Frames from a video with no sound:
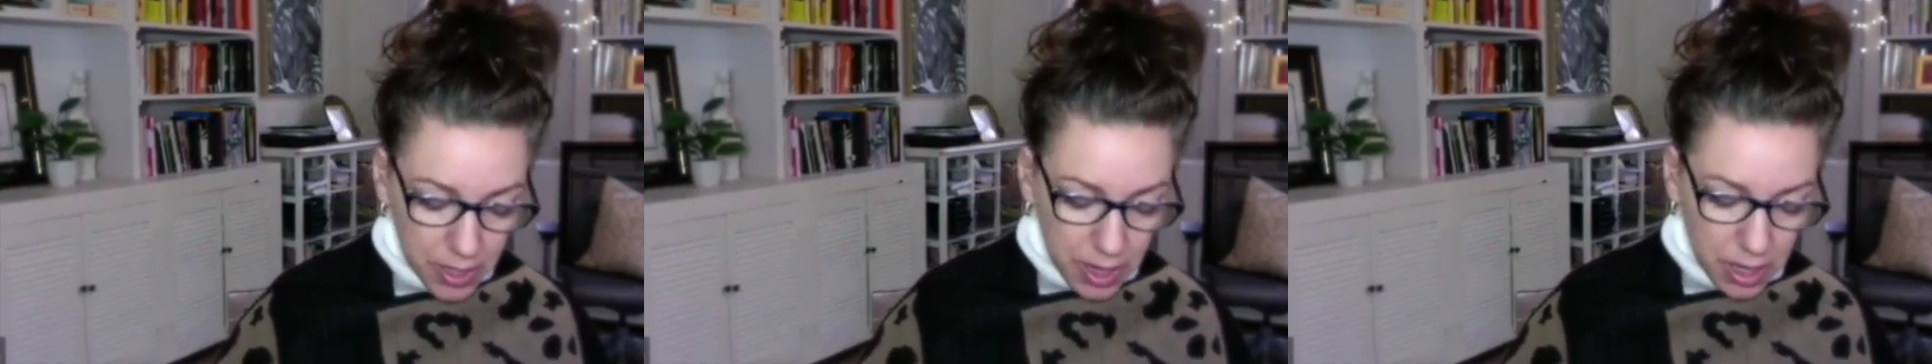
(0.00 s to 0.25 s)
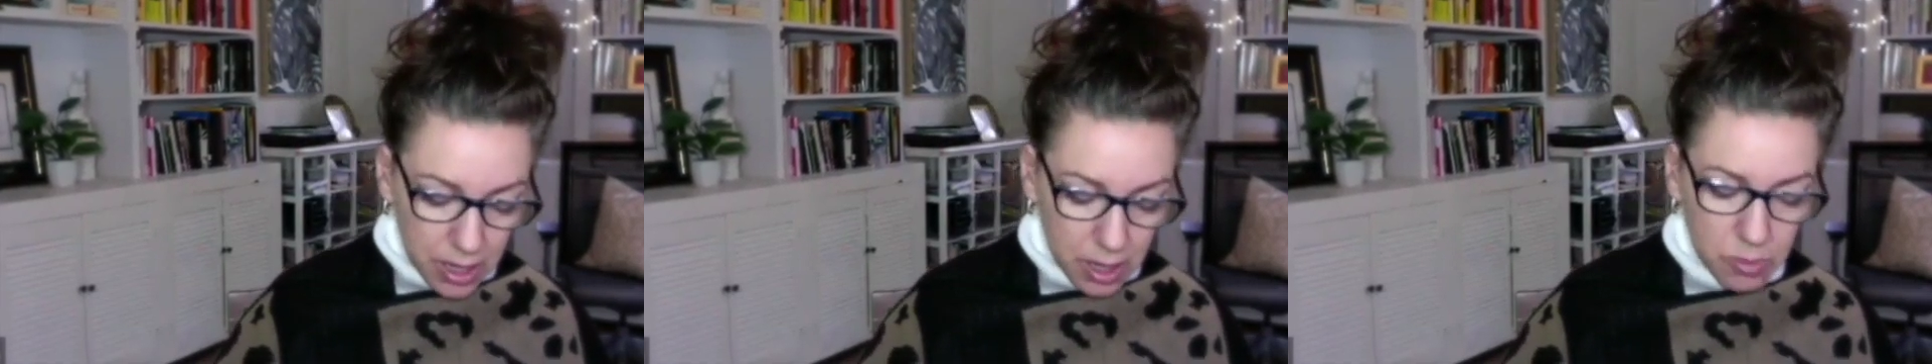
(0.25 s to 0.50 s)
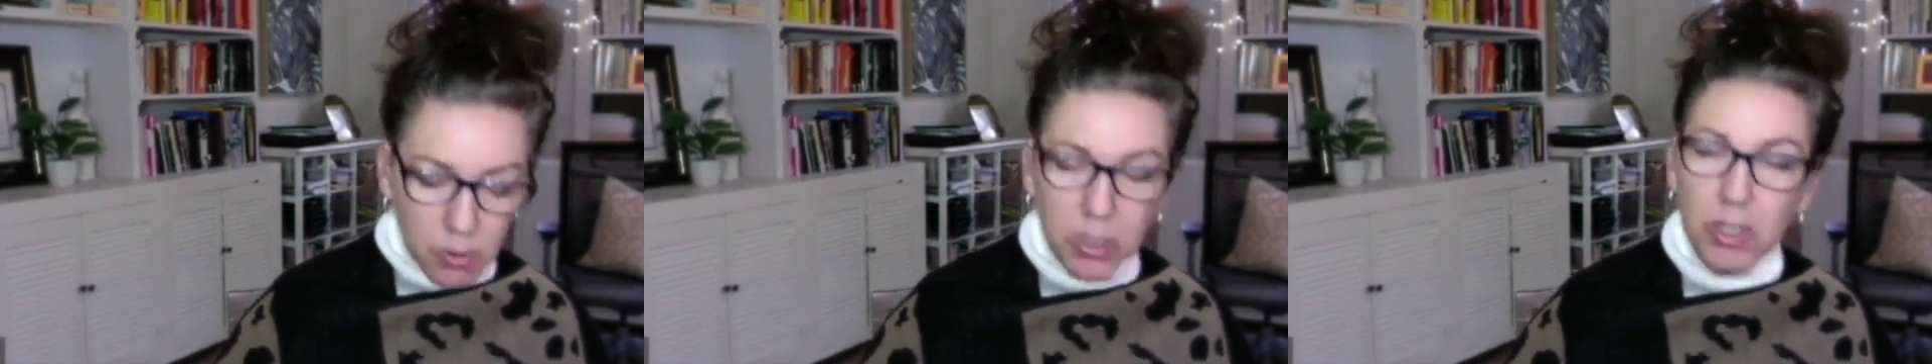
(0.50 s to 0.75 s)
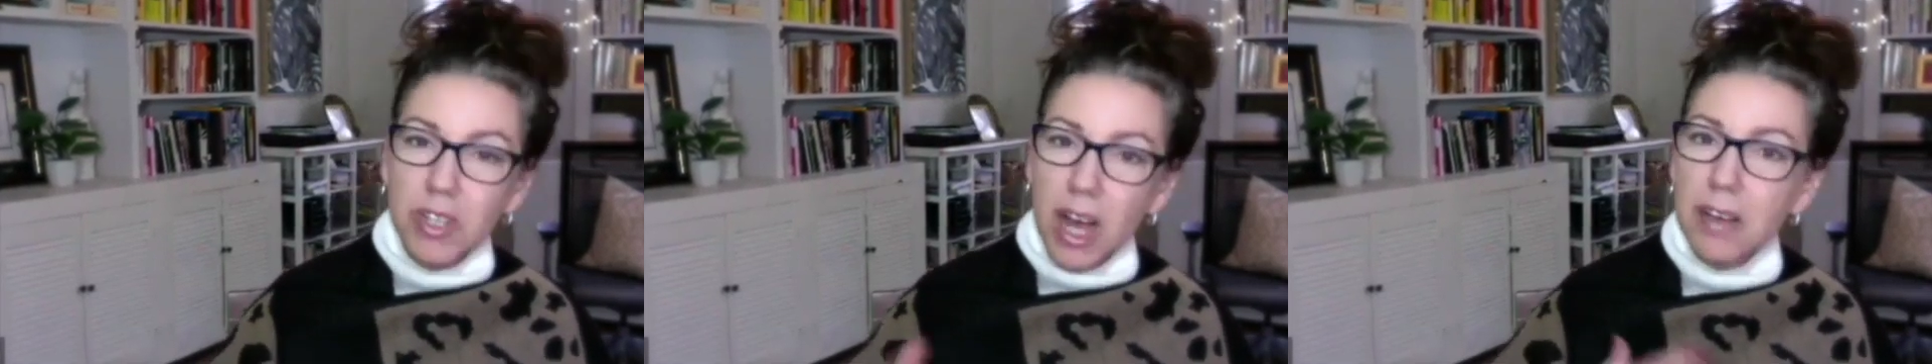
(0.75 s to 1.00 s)
When you
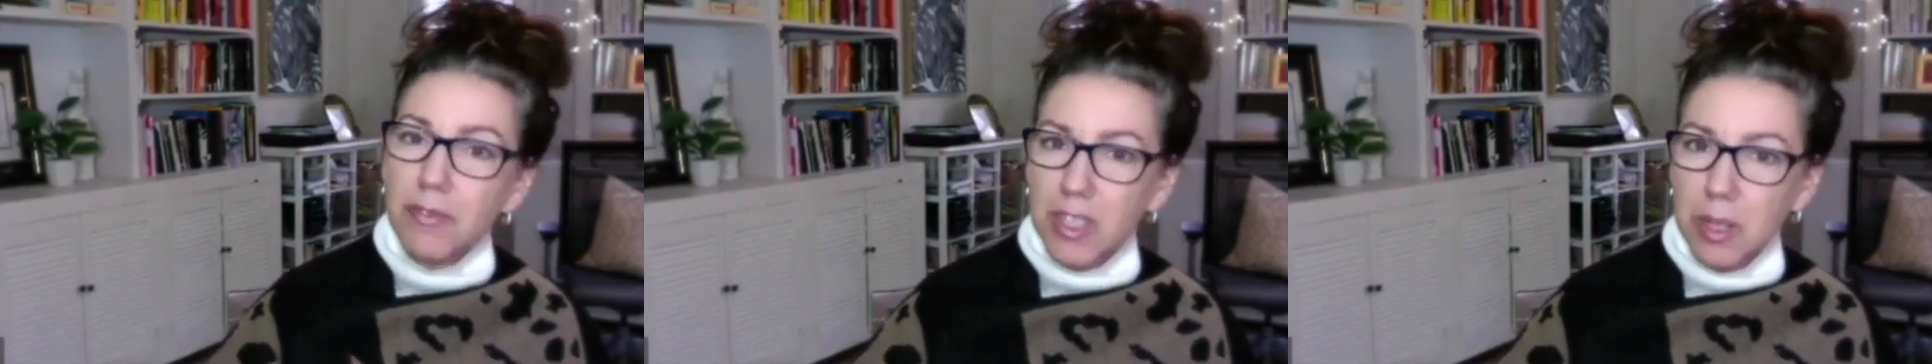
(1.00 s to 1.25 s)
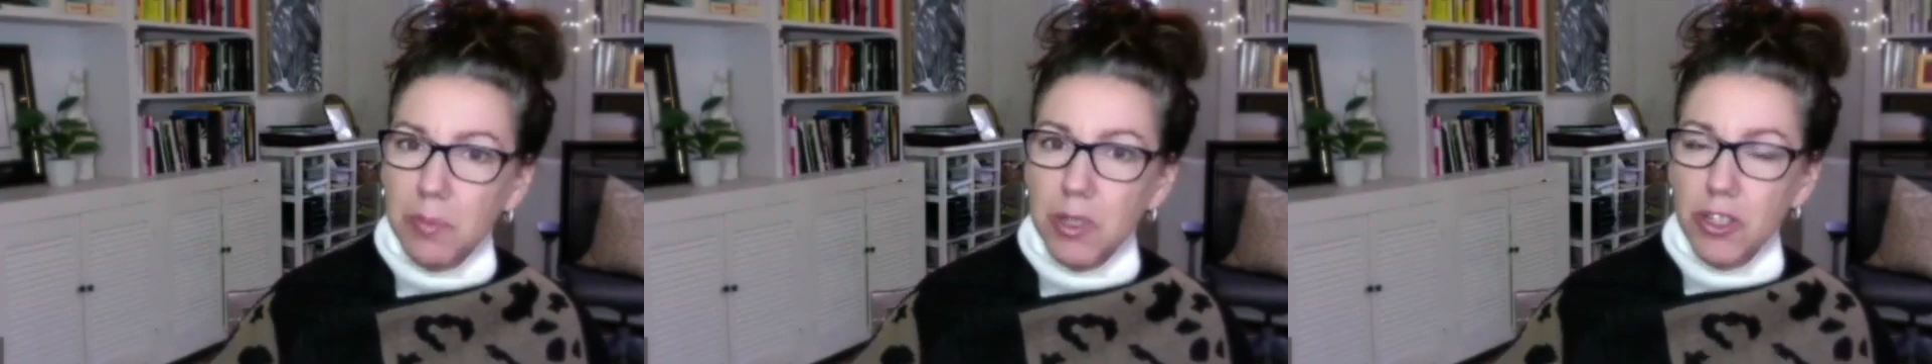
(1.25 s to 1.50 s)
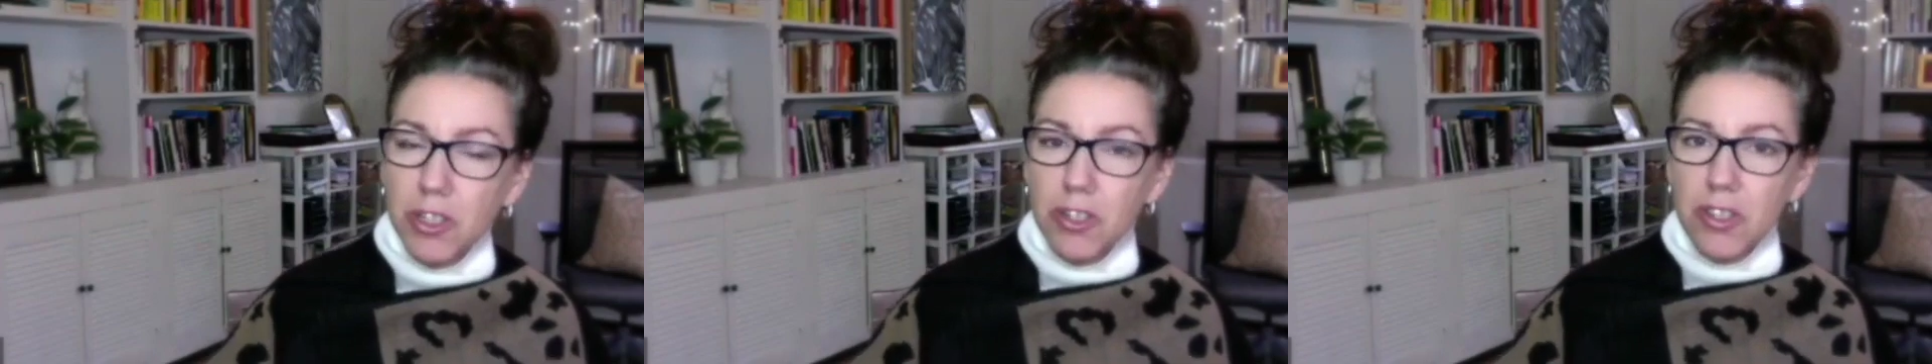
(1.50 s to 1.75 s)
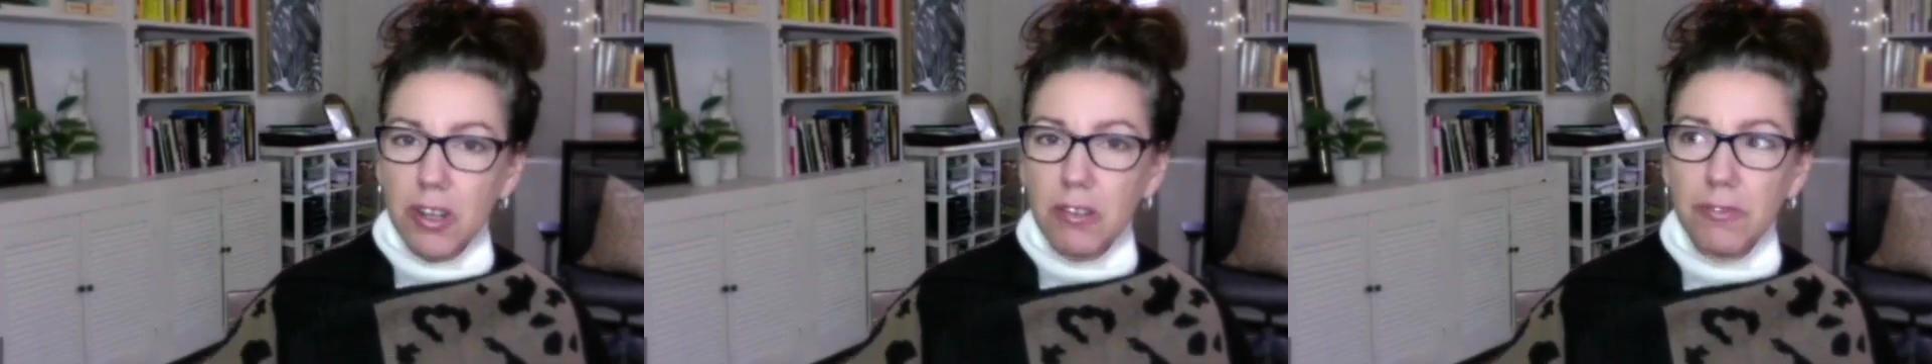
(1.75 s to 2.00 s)
dive deep into
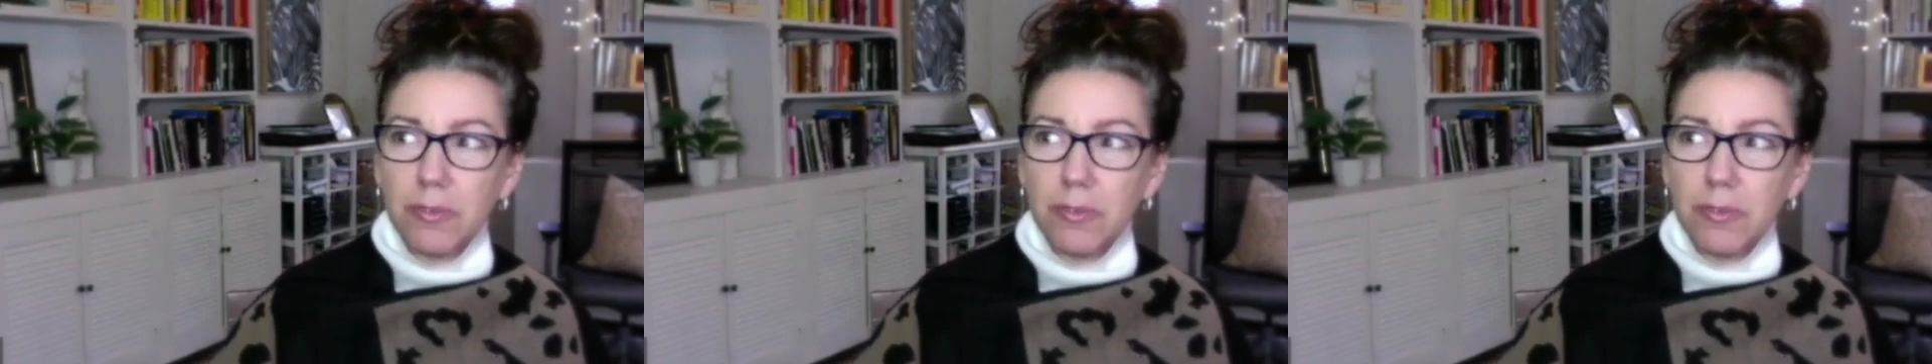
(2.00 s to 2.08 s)
yourself,